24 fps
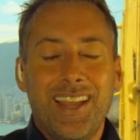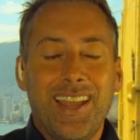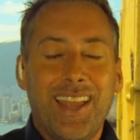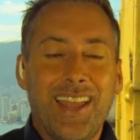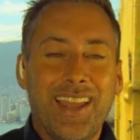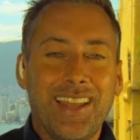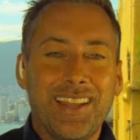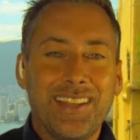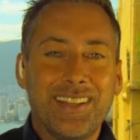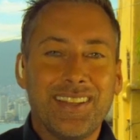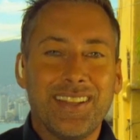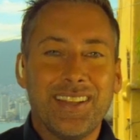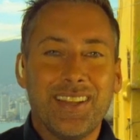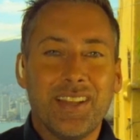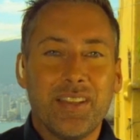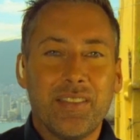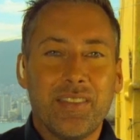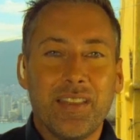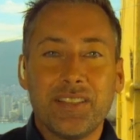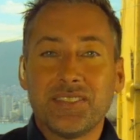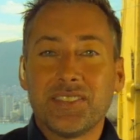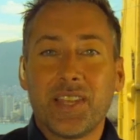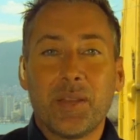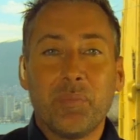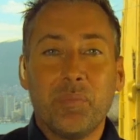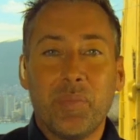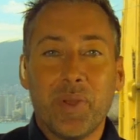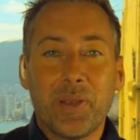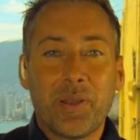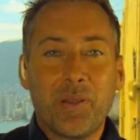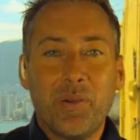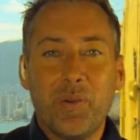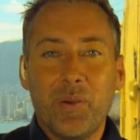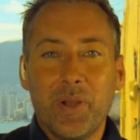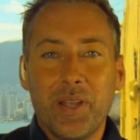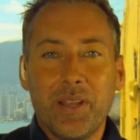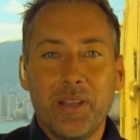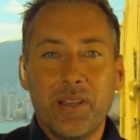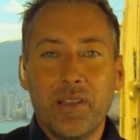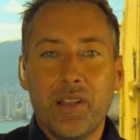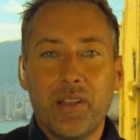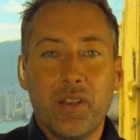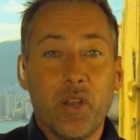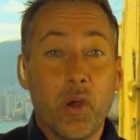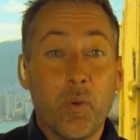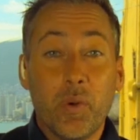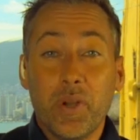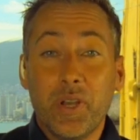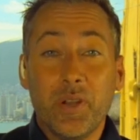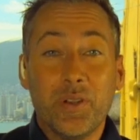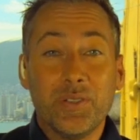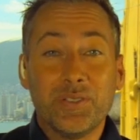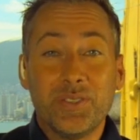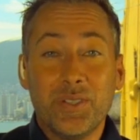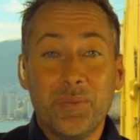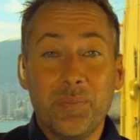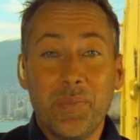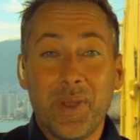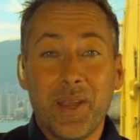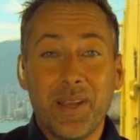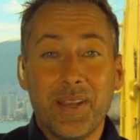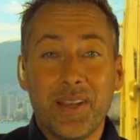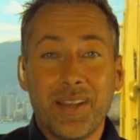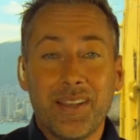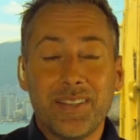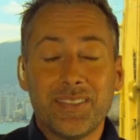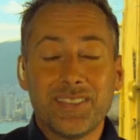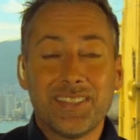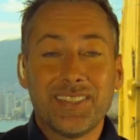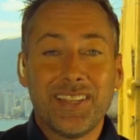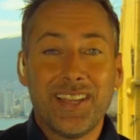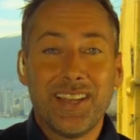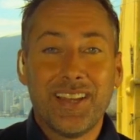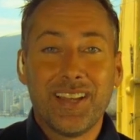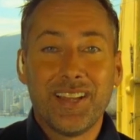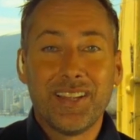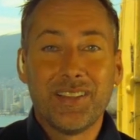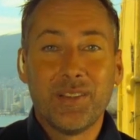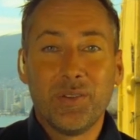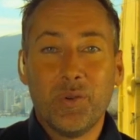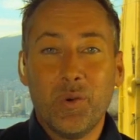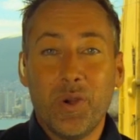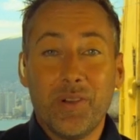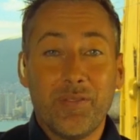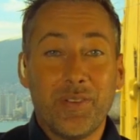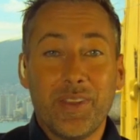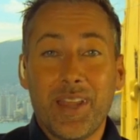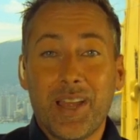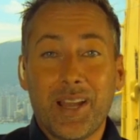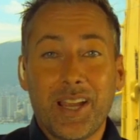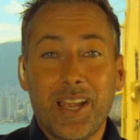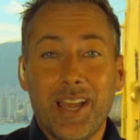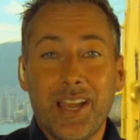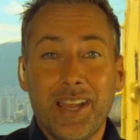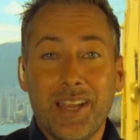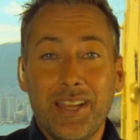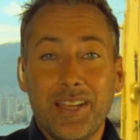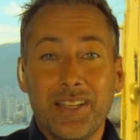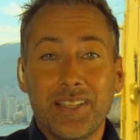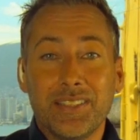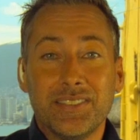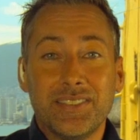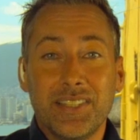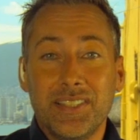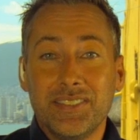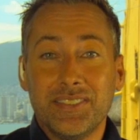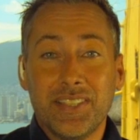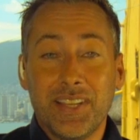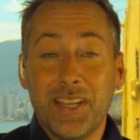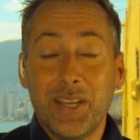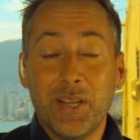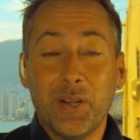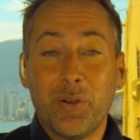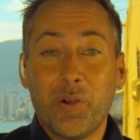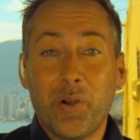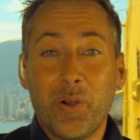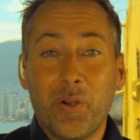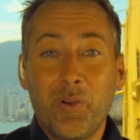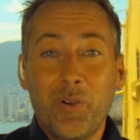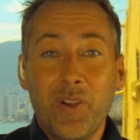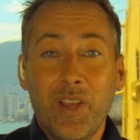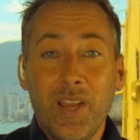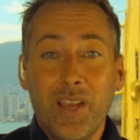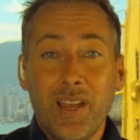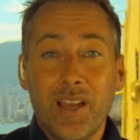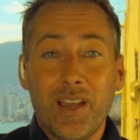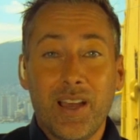And things like Bitcoin, no one knows who made it. Whoever that guy is, he's a hero.